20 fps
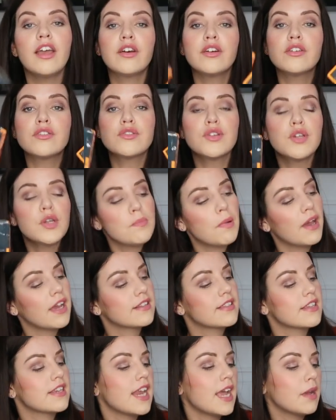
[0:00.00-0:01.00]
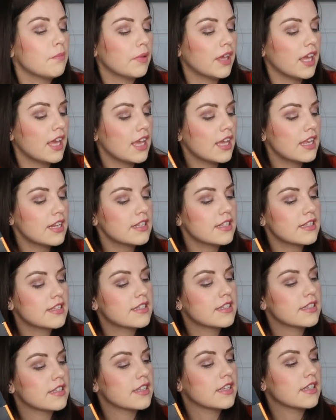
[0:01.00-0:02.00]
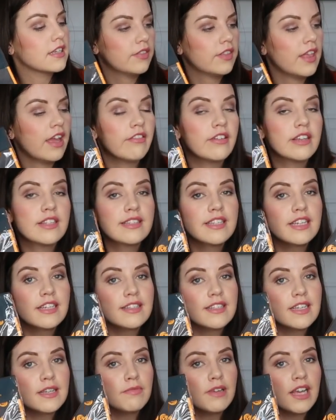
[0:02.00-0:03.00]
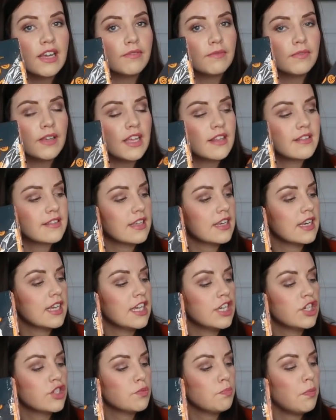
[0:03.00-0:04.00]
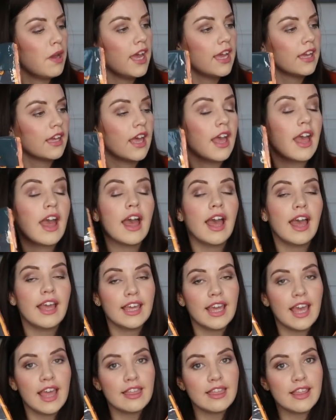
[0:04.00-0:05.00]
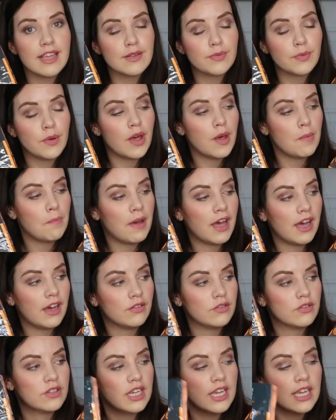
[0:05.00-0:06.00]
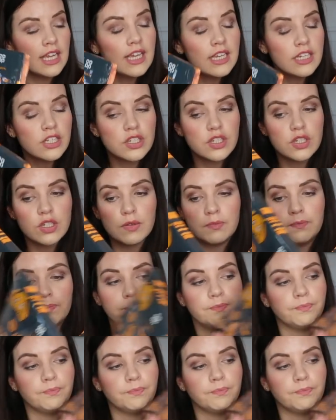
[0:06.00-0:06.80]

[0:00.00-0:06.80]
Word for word: I got 2 packs of napkins. There is 16 napkins in each pack. Again, these were £1 each.